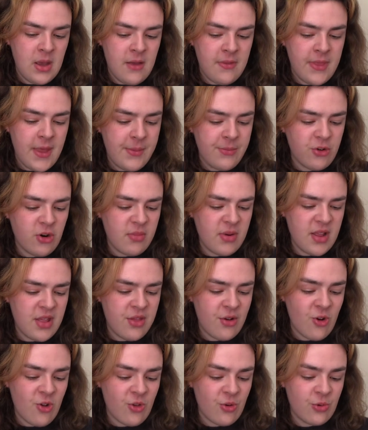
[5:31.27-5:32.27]
They probably
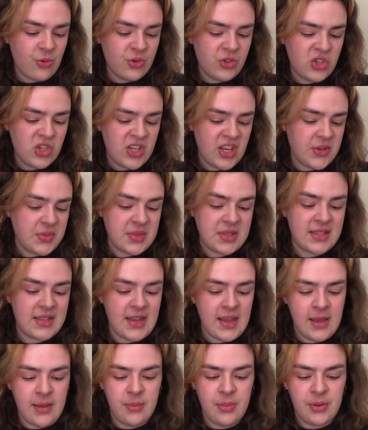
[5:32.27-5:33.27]
thought that all she did was
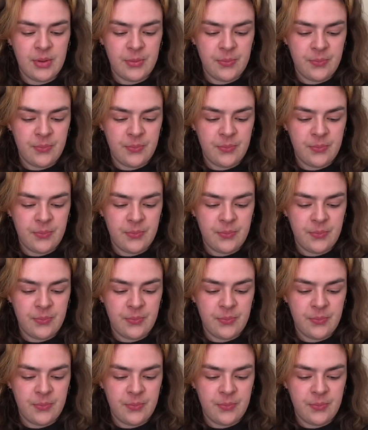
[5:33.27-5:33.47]
sleep.